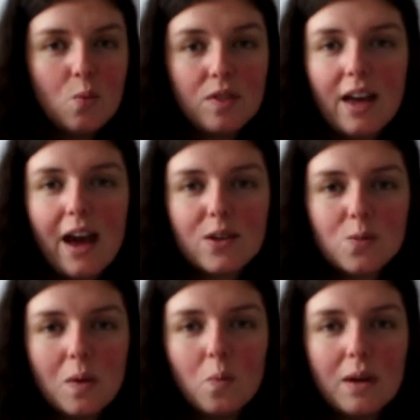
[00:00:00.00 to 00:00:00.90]
with the house
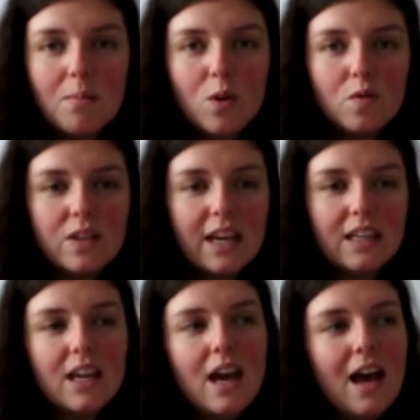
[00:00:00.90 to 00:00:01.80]
when we moved
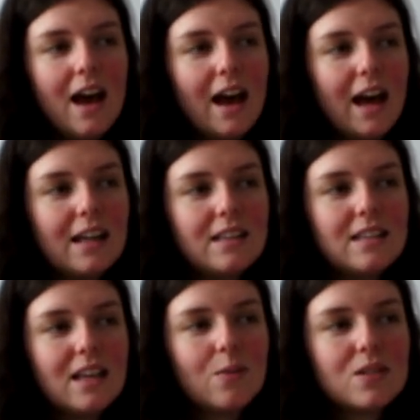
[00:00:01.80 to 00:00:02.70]
in
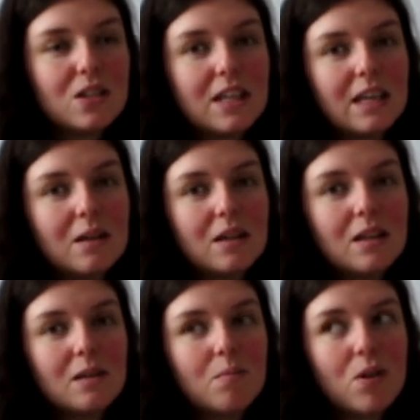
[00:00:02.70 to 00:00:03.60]
and it was looking
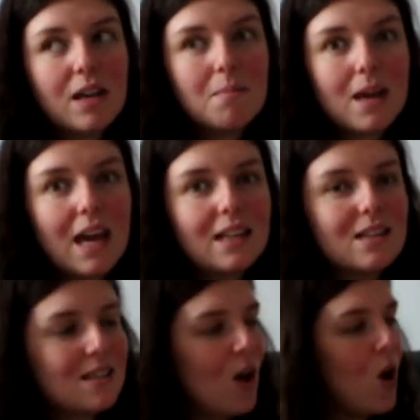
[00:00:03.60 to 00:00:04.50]
pretty mingin.
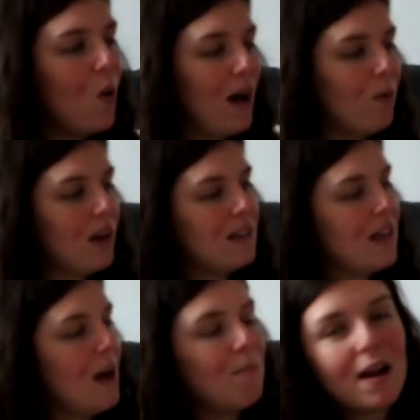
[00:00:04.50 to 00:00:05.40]
So I wanted to
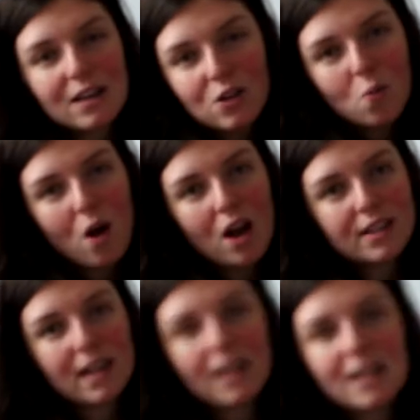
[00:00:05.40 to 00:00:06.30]
get a brand new
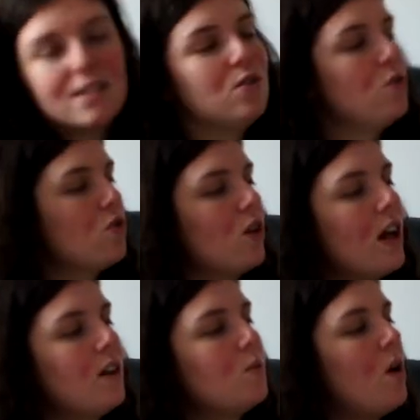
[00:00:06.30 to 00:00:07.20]
one, a nice neutral
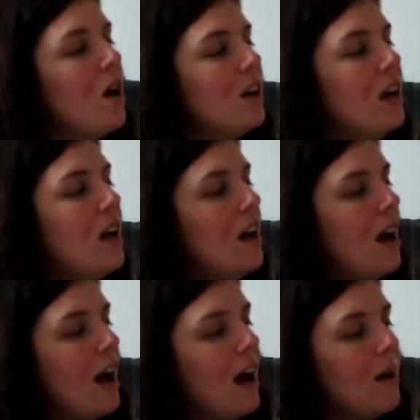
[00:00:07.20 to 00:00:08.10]
coloured one.
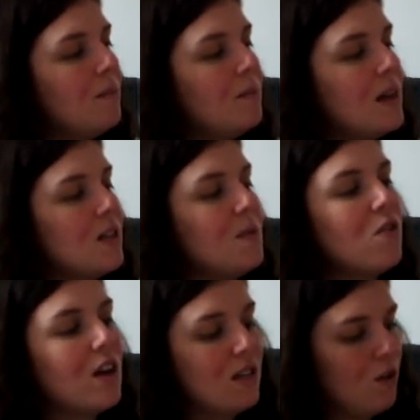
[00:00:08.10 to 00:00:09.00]
It's been
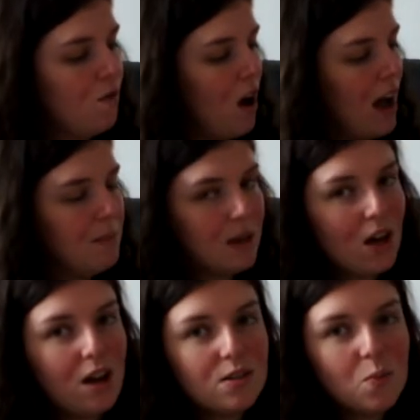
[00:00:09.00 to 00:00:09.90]
great so far, and
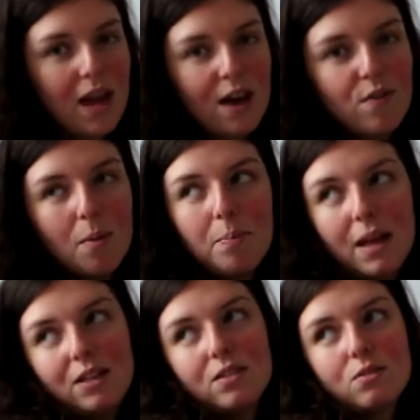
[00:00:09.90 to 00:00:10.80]
because we have our
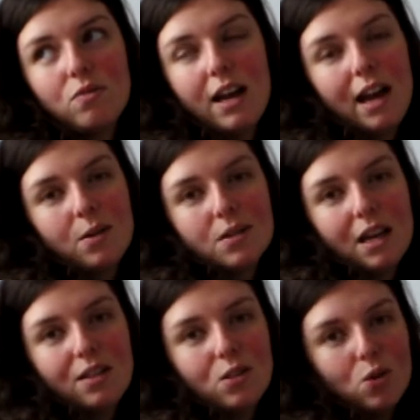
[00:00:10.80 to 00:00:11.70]
bins right
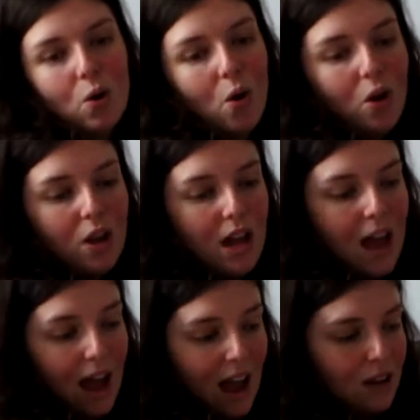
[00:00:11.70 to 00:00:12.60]
outside the door
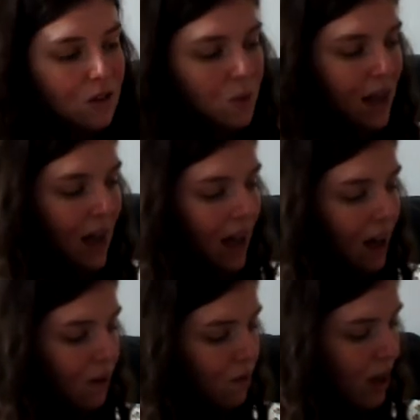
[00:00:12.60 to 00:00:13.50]
and we
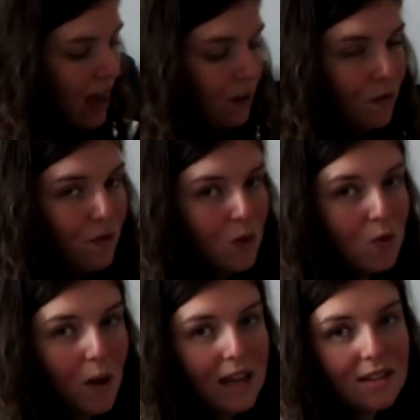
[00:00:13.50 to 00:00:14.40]
have a
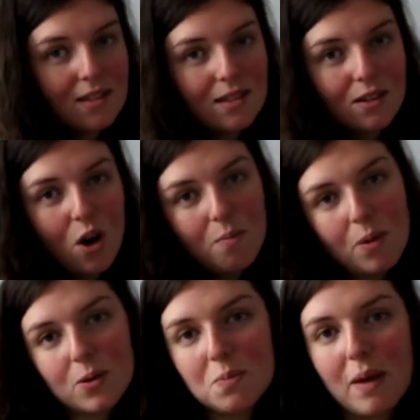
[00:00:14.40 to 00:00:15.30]
food waste
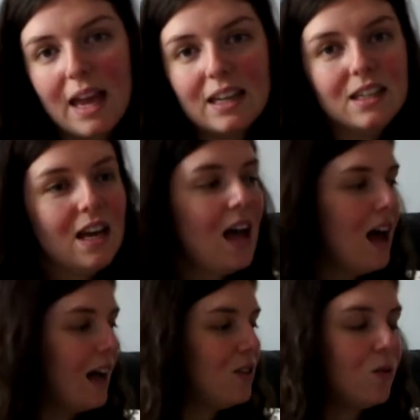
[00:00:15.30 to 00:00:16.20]
compost bin,
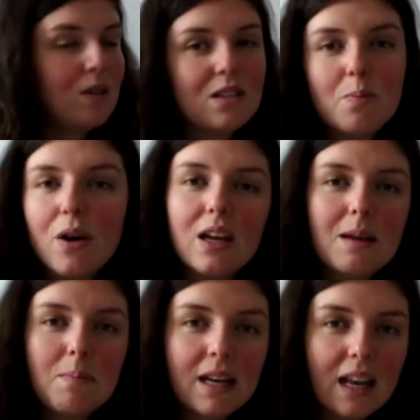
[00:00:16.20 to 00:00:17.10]
I don't need to put
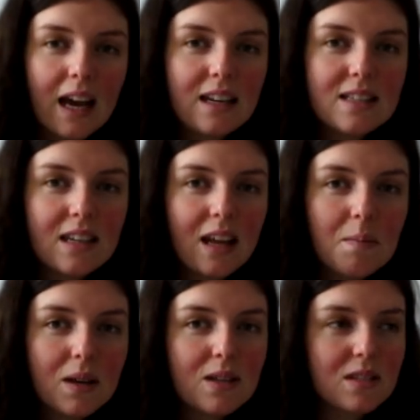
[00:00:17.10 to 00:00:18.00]
any bin liners in it
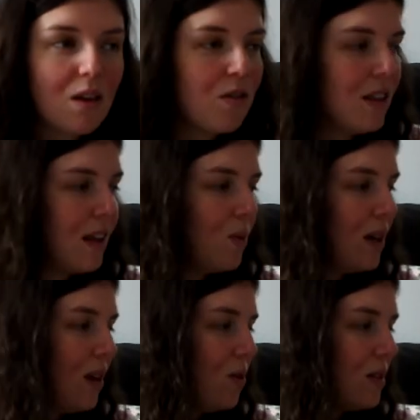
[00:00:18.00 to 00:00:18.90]
because nothing that we
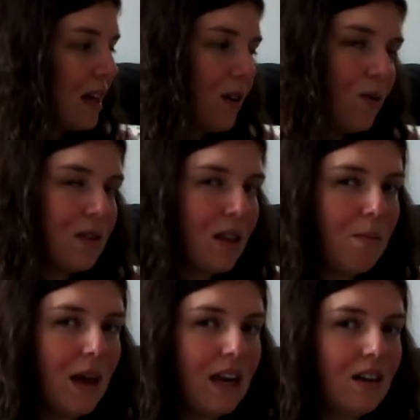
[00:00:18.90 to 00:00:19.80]
use that goes in the
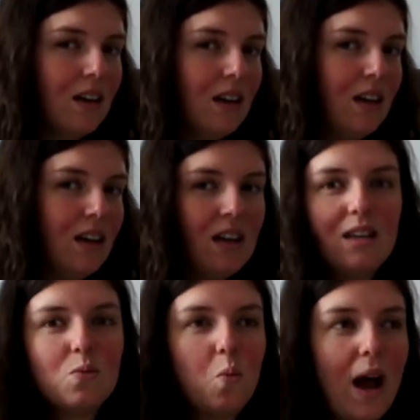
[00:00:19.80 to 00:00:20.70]
bin
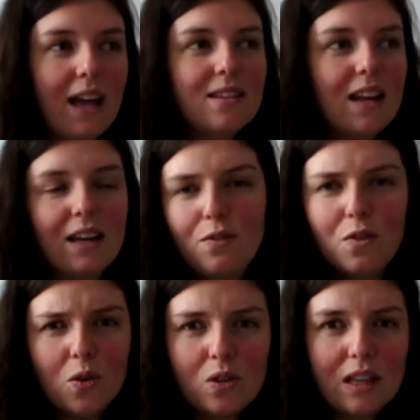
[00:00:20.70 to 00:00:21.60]
is wet, like
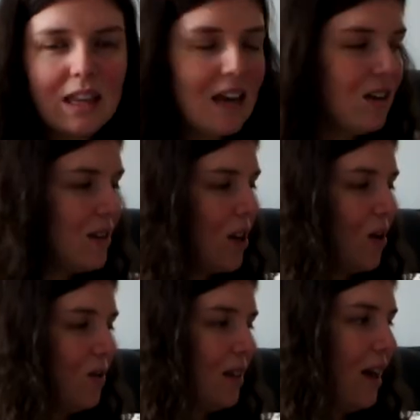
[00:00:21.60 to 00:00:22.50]
food and things,
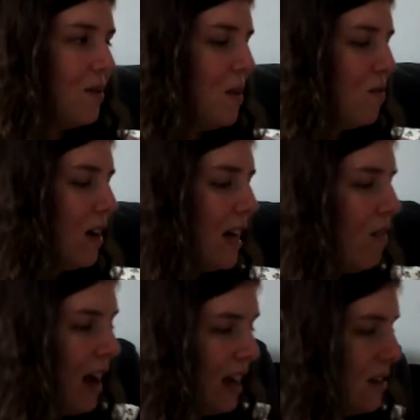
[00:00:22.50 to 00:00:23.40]
so that's been really
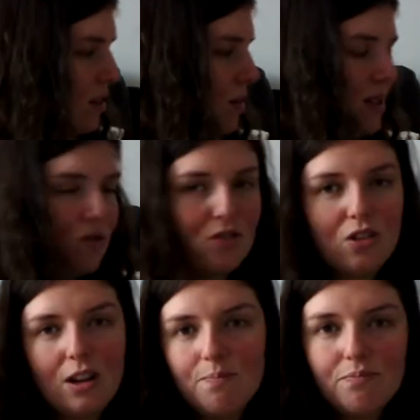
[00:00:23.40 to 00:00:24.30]
great. It's so easy just
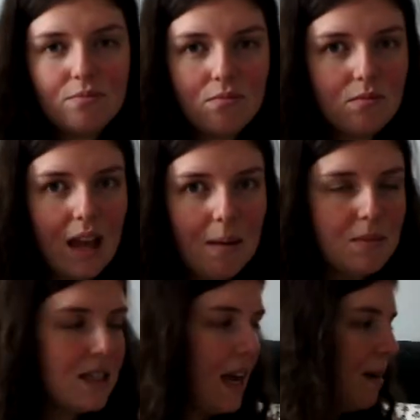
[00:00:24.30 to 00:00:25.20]
to
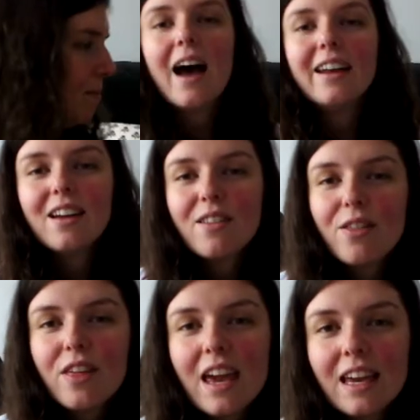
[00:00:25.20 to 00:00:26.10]
empty it. Another
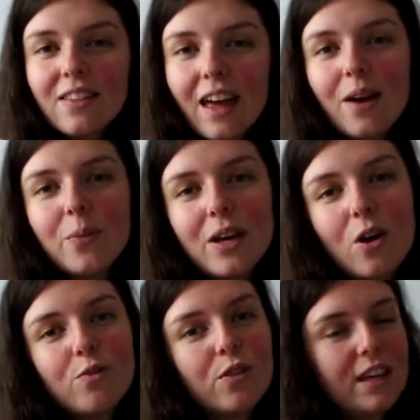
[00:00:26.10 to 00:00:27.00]
thing that we
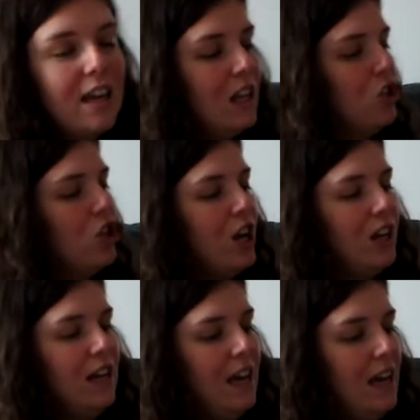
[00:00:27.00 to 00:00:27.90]
got for the
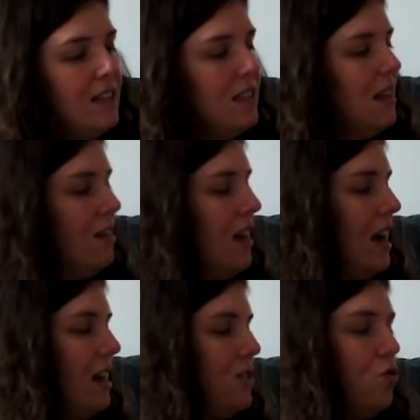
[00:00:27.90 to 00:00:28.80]
kitchen is
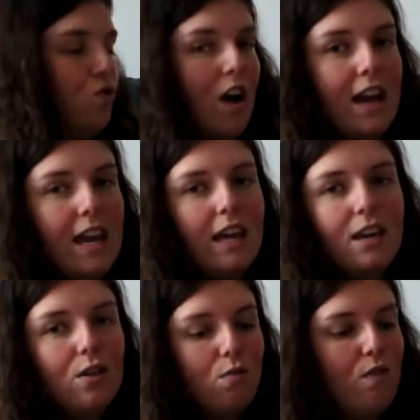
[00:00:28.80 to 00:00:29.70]
this
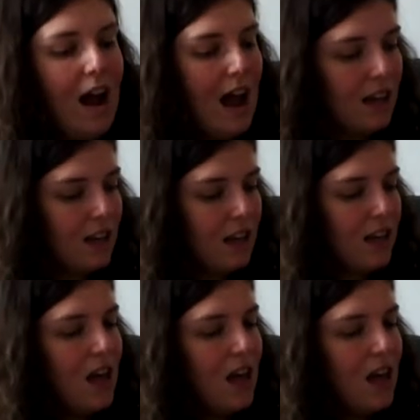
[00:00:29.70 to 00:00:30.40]
drying rack.